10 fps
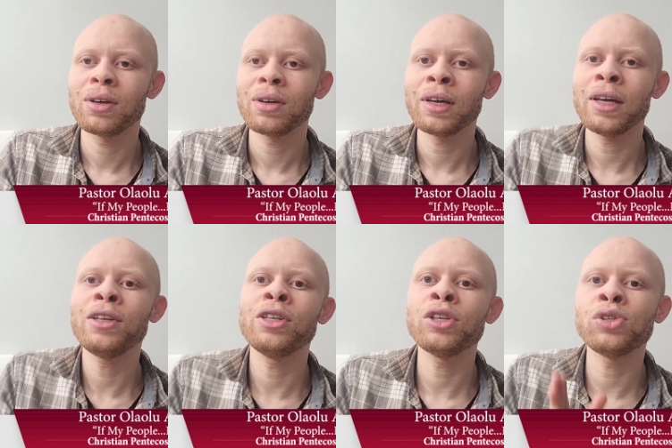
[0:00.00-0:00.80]
He
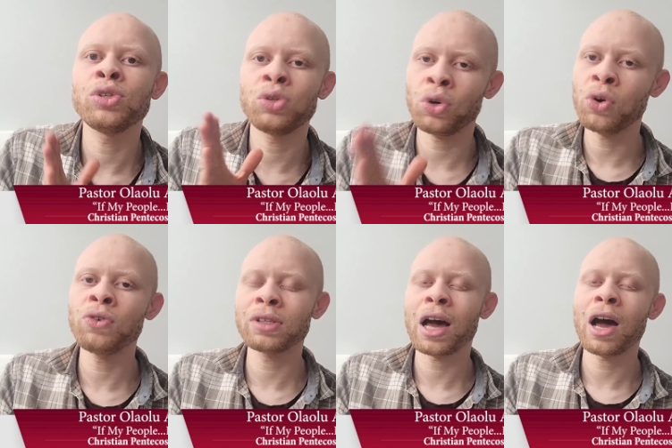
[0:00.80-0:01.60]

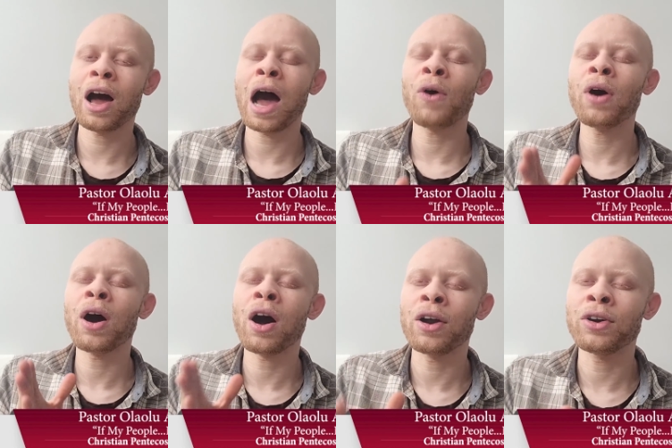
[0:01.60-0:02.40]
deserves our
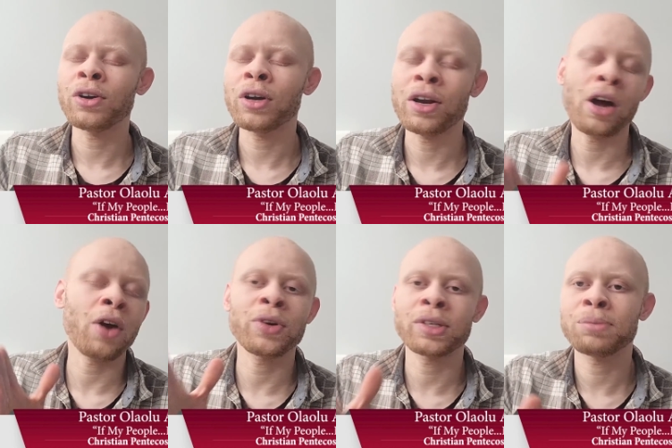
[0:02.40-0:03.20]
honor and
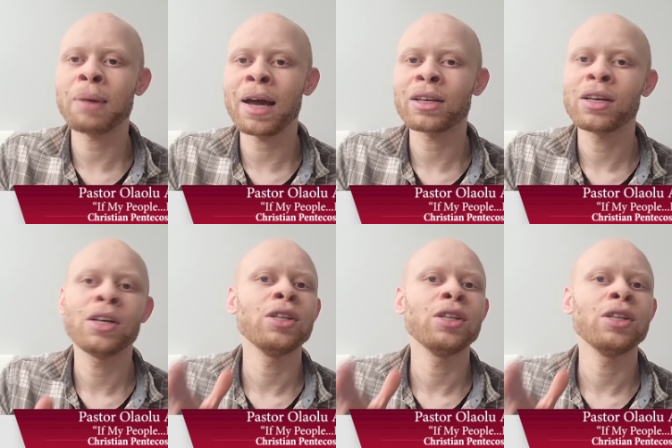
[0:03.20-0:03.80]
our respect